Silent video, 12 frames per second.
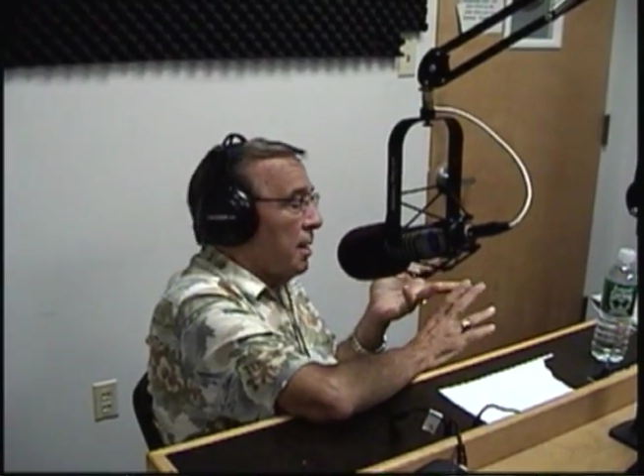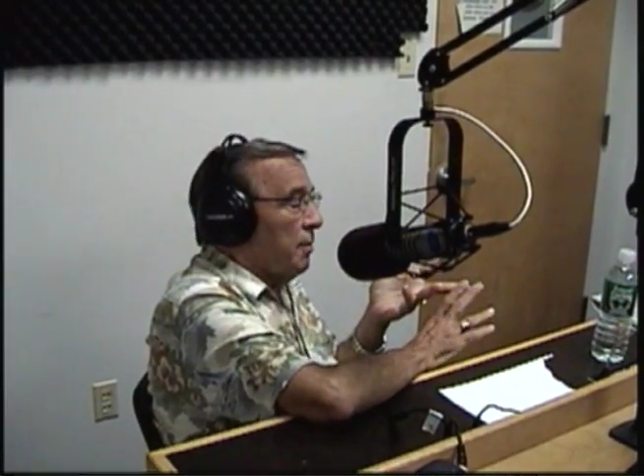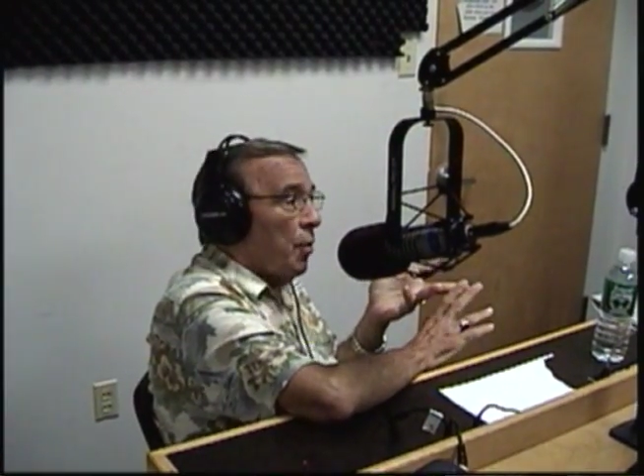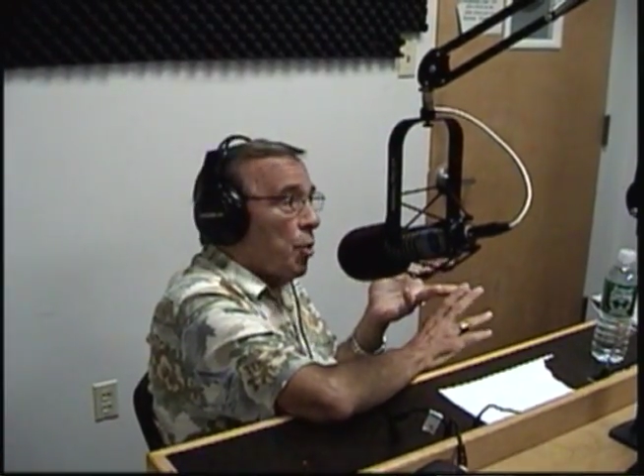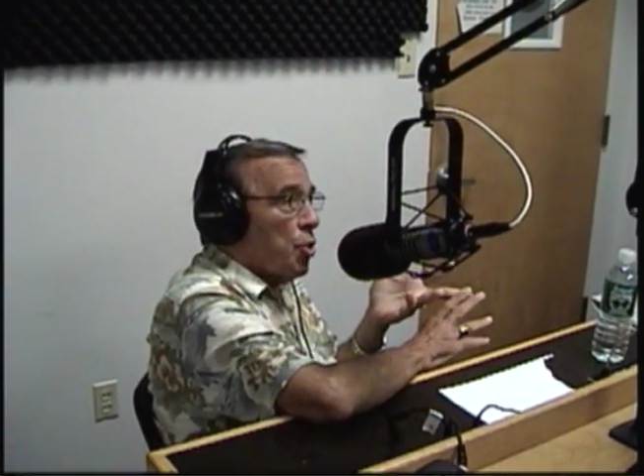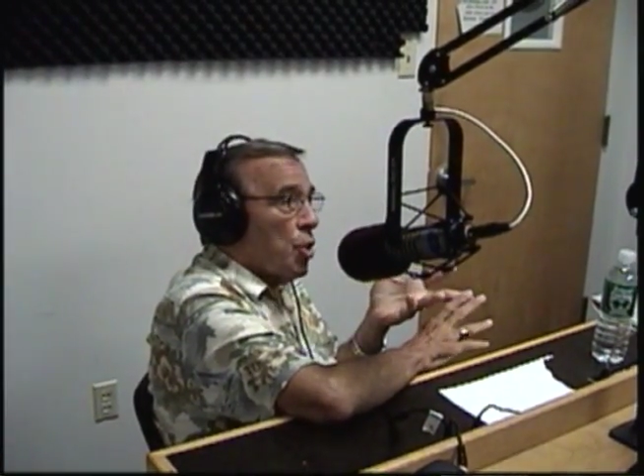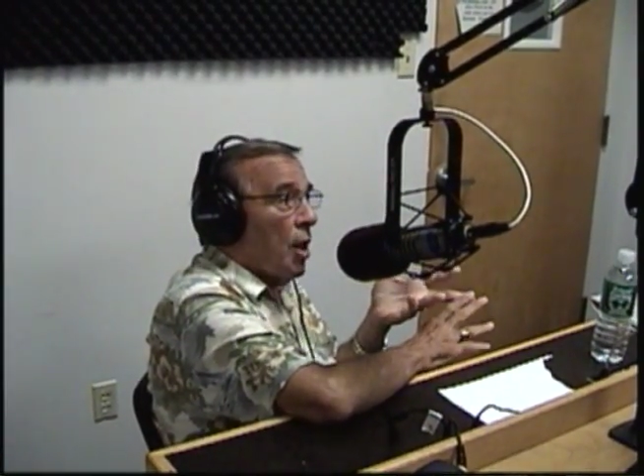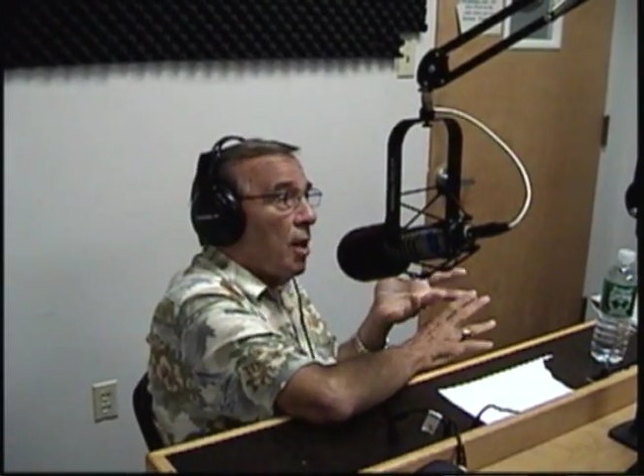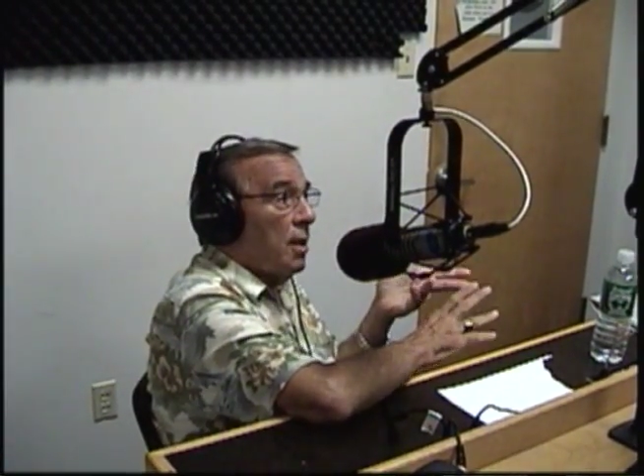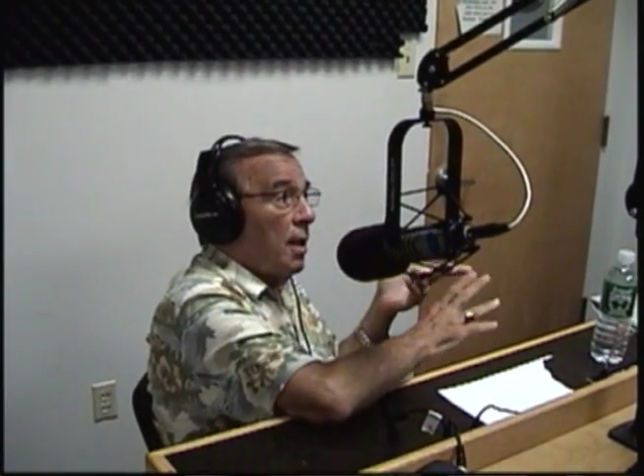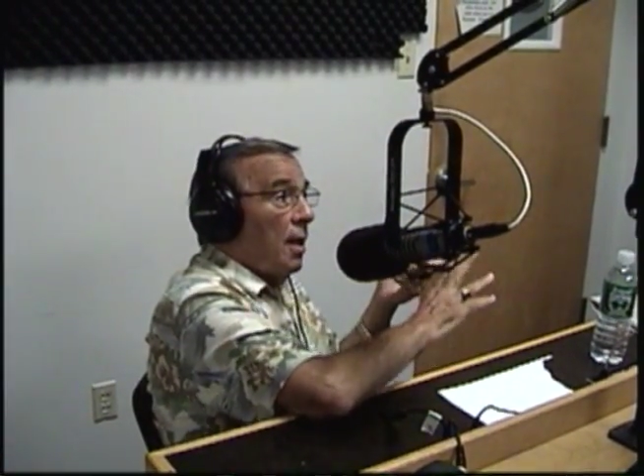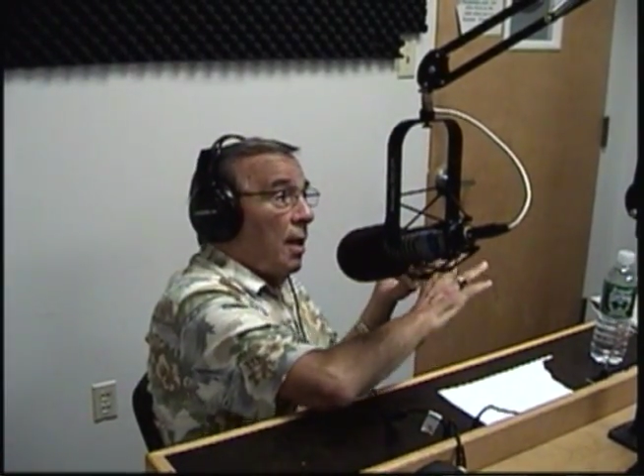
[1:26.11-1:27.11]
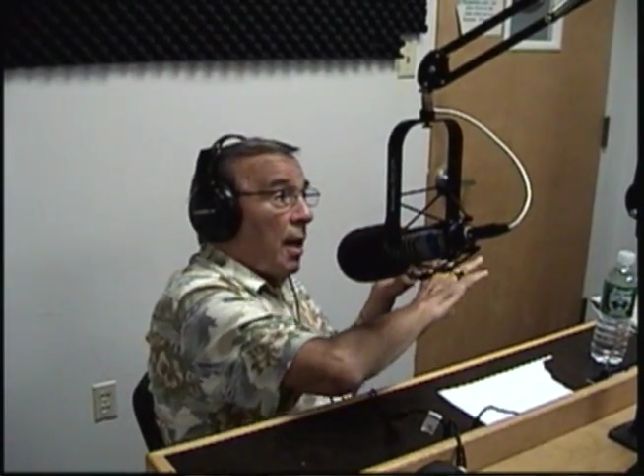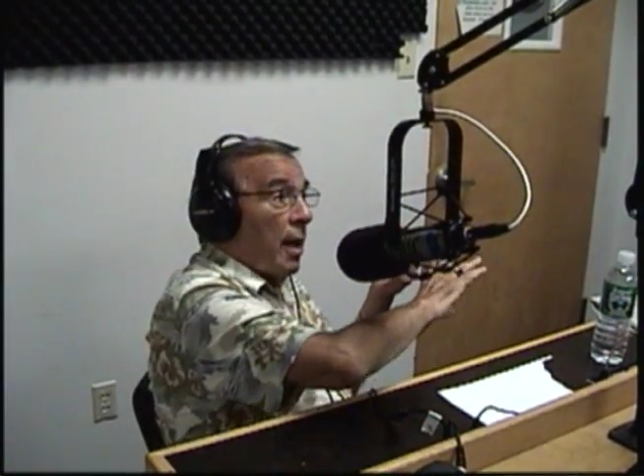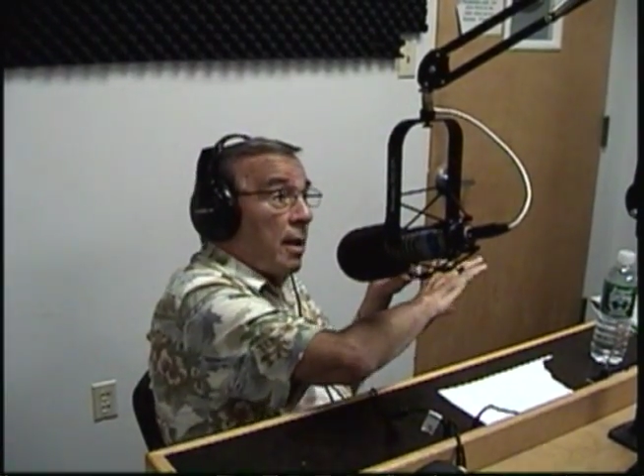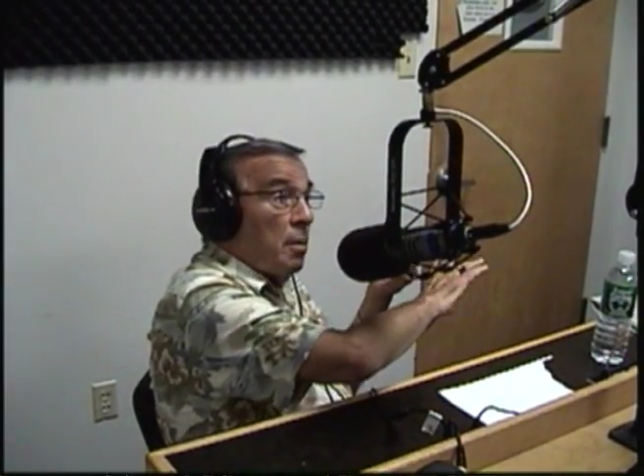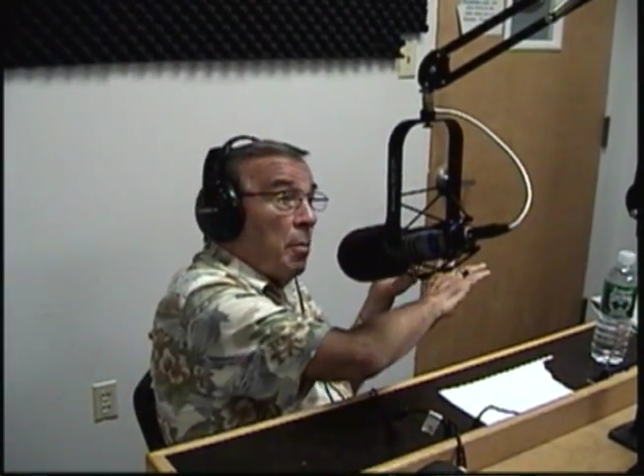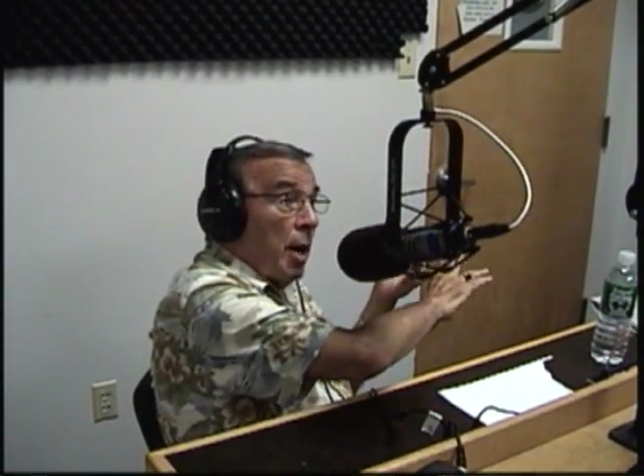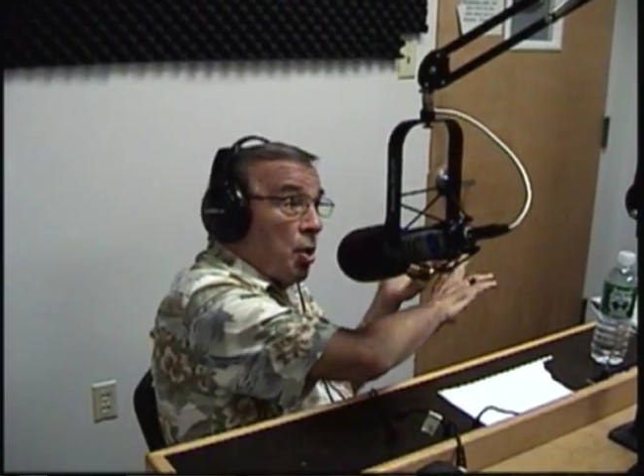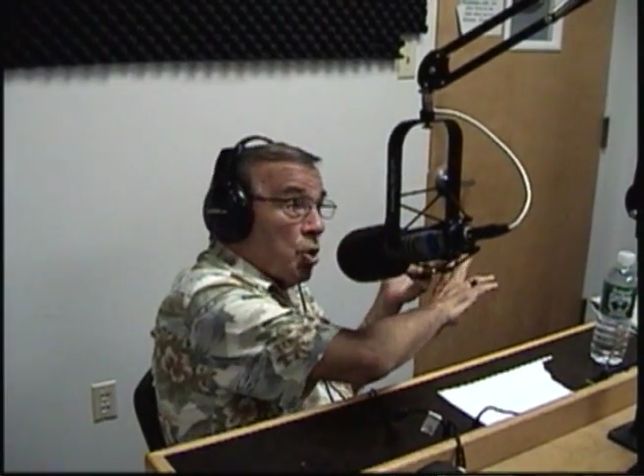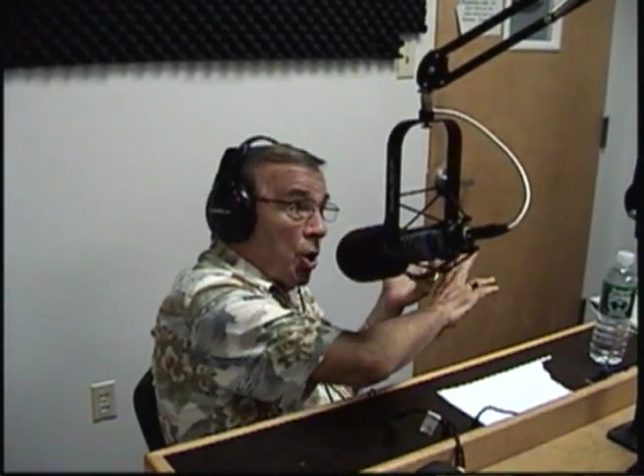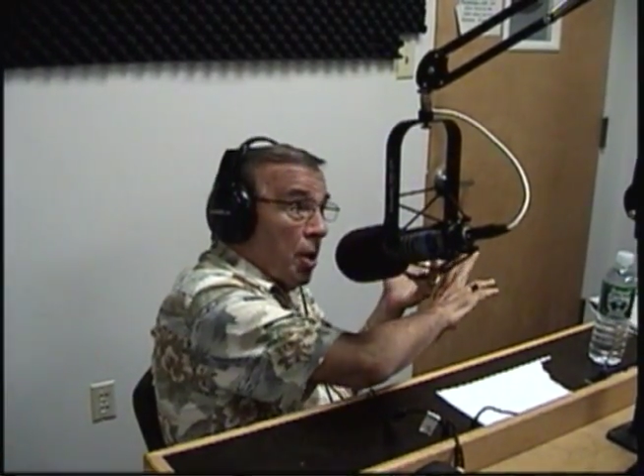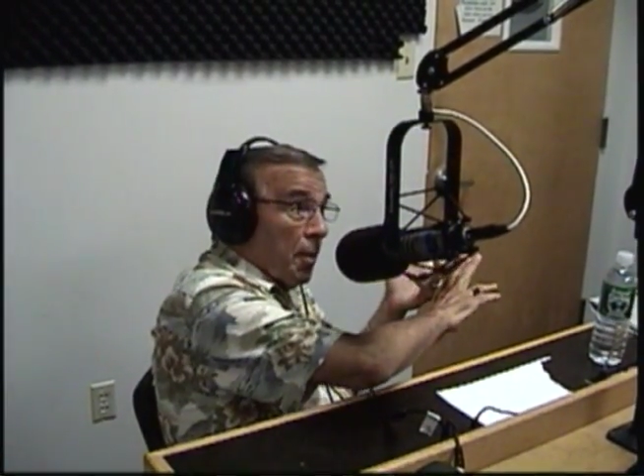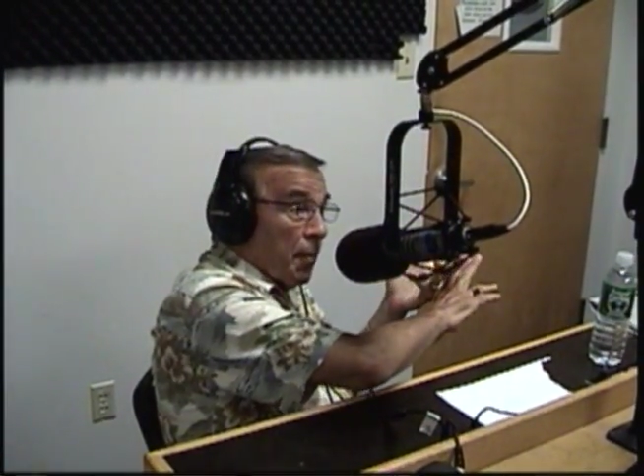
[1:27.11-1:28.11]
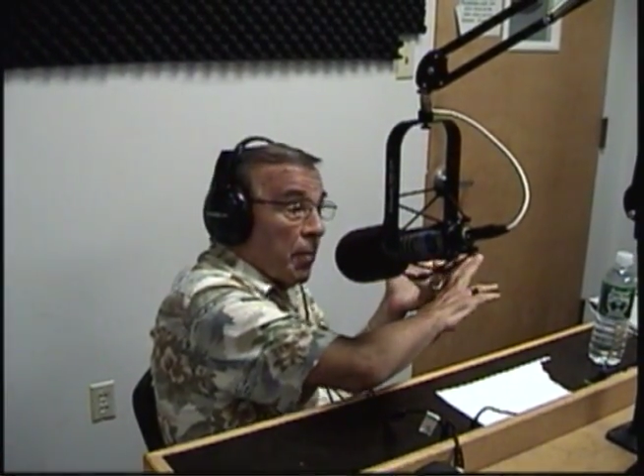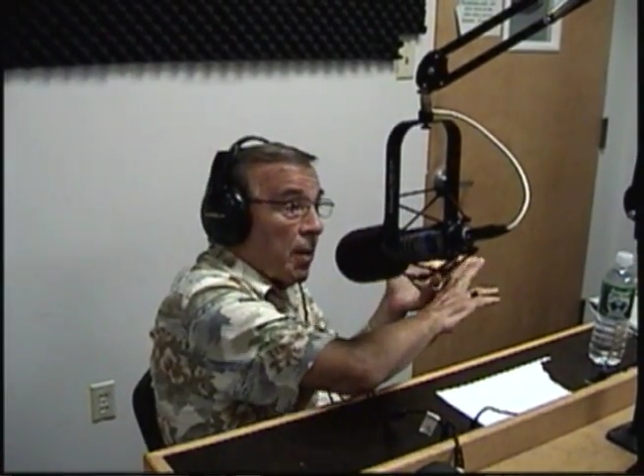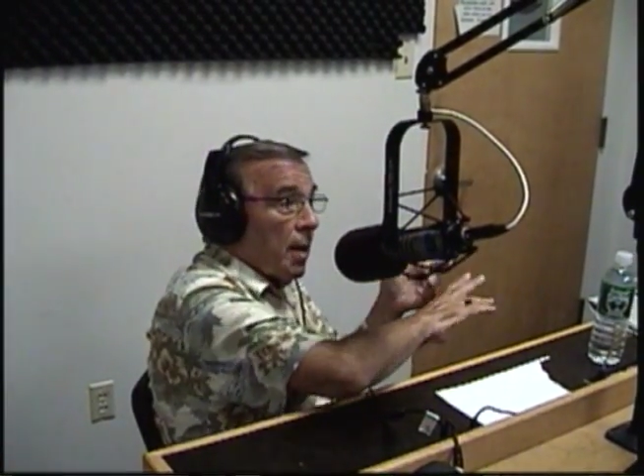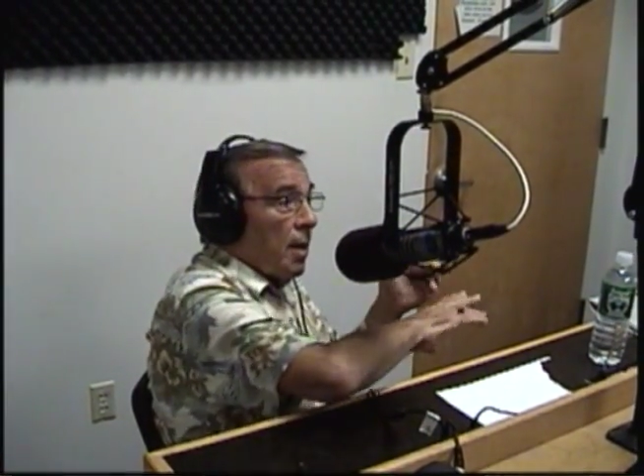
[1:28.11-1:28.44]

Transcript: in Foshan, and in Beijing.